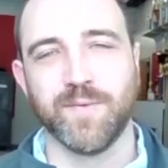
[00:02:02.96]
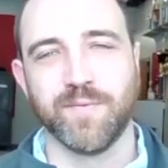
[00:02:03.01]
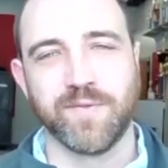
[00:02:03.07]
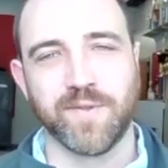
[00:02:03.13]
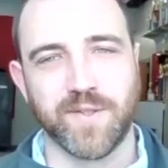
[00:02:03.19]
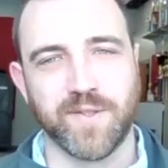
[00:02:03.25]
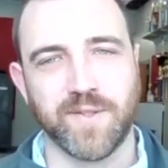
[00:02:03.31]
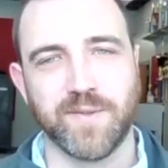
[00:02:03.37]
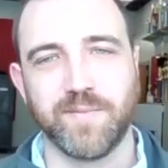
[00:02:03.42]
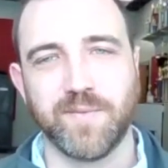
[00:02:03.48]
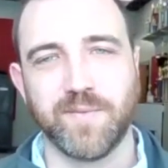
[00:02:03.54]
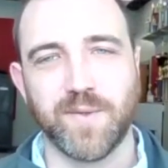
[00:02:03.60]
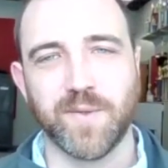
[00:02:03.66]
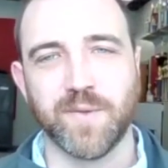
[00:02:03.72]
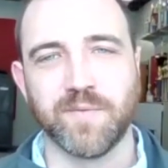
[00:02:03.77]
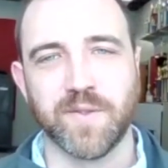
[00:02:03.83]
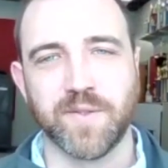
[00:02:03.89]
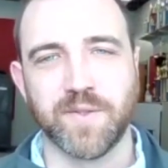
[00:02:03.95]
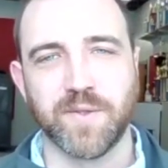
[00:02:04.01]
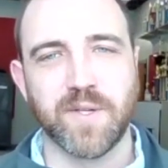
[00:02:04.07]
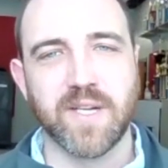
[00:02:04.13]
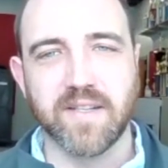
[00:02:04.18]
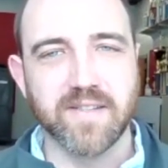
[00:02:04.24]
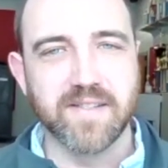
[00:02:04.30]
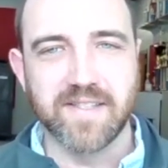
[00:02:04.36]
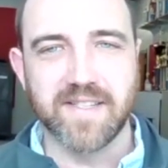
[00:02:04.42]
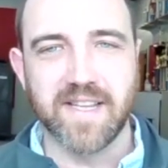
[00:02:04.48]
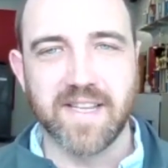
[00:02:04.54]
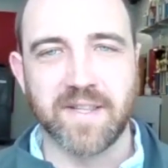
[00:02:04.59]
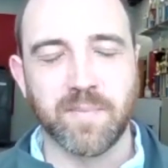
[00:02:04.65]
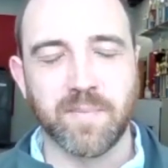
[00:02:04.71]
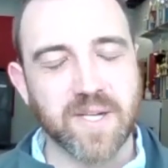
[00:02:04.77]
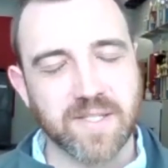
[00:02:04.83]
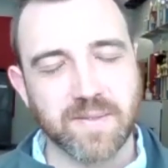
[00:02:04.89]
over drinks
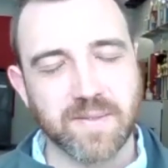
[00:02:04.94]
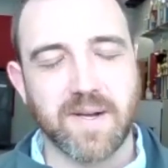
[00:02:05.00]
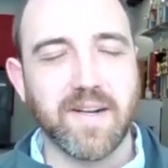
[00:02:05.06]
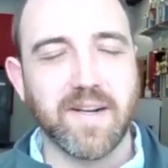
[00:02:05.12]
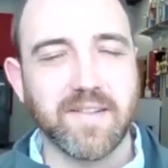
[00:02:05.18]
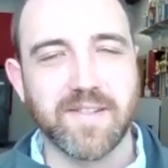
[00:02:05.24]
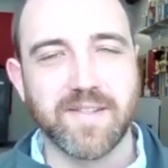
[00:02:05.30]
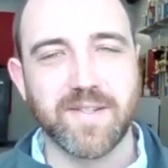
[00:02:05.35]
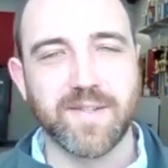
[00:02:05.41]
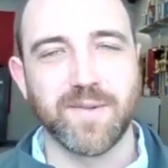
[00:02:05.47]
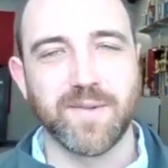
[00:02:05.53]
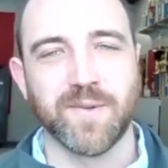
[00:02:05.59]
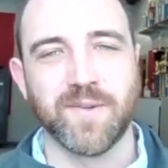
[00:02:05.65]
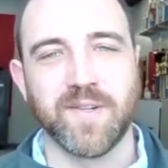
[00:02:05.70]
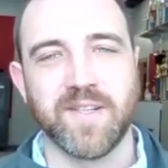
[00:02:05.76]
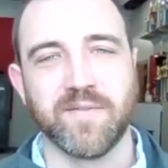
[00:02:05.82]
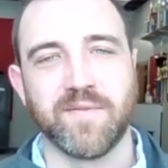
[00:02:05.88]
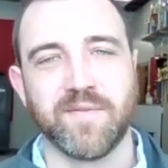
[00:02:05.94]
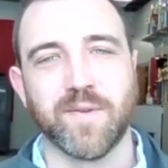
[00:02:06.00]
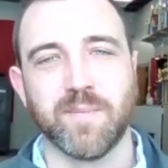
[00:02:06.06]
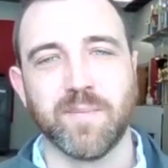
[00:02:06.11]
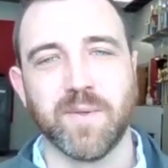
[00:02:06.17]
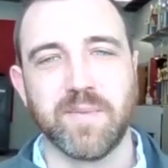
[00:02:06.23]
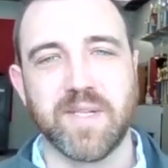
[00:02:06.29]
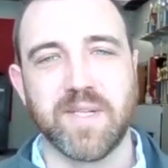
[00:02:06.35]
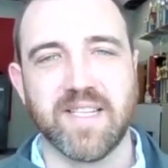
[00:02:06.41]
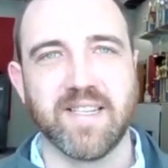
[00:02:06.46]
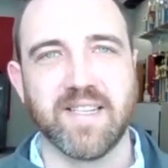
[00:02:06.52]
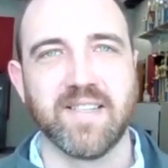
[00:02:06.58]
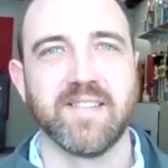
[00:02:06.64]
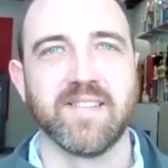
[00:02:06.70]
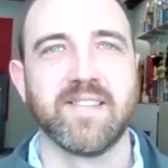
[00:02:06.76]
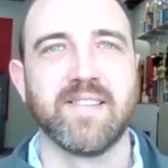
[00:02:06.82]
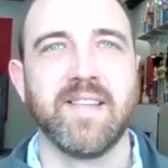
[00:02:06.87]
at the press box, or informal
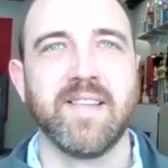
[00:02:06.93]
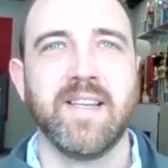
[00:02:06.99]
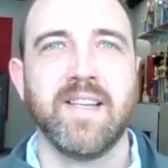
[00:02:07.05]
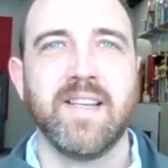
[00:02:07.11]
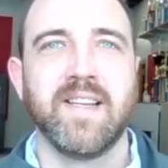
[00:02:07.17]
meetings